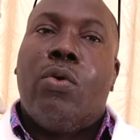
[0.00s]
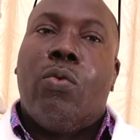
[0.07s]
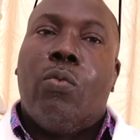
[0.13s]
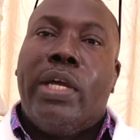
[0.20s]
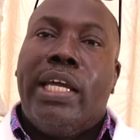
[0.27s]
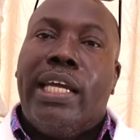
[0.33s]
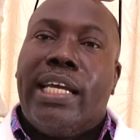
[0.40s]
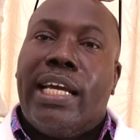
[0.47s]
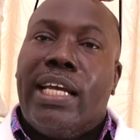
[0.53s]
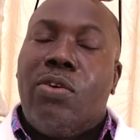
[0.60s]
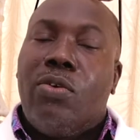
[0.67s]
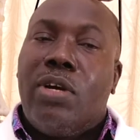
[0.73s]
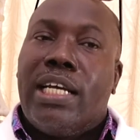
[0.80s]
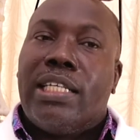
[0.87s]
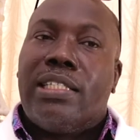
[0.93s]
We can
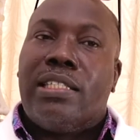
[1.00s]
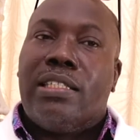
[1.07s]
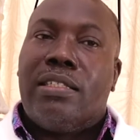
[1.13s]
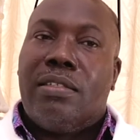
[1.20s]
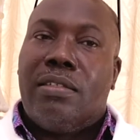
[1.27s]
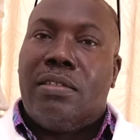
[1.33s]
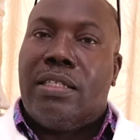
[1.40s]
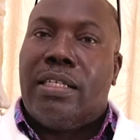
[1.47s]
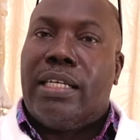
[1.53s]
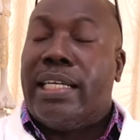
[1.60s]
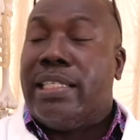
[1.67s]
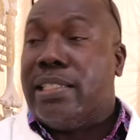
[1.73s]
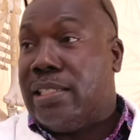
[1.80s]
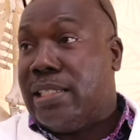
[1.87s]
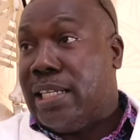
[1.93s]
look at
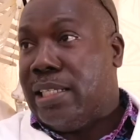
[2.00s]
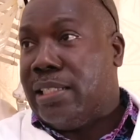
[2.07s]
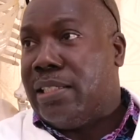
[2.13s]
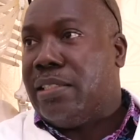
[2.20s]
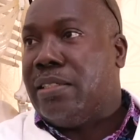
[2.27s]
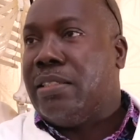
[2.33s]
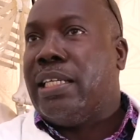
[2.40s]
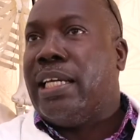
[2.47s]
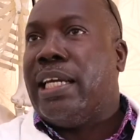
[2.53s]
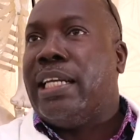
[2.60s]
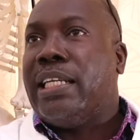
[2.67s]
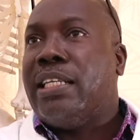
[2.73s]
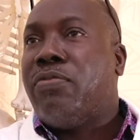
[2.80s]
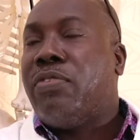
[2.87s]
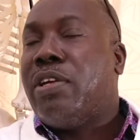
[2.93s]
exercise. Okay.
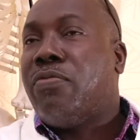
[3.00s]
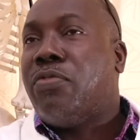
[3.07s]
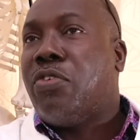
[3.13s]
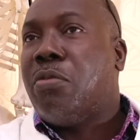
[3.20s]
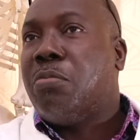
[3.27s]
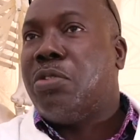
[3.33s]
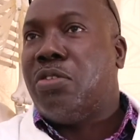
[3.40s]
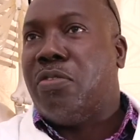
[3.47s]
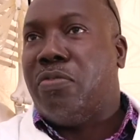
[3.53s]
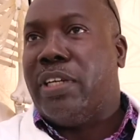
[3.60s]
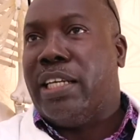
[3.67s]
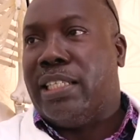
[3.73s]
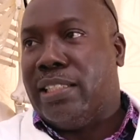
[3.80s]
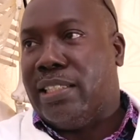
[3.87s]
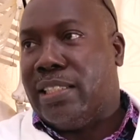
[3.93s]
The different forms of
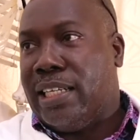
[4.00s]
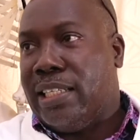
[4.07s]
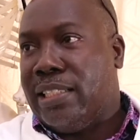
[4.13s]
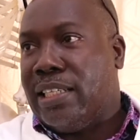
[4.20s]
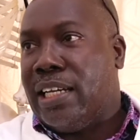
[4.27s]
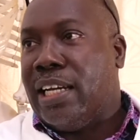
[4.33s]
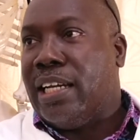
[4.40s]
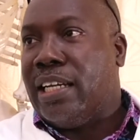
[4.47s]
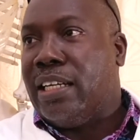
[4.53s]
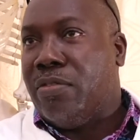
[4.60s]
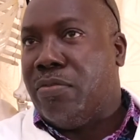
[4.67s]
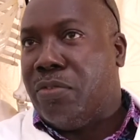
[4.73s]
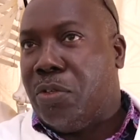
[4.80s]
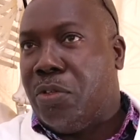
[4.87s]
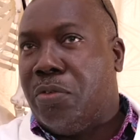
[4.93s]
exercise are
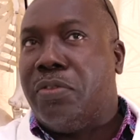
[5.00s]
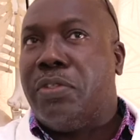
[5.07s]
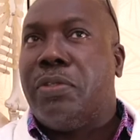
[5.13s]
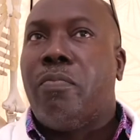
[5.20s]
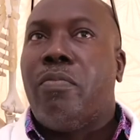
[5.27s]
involved.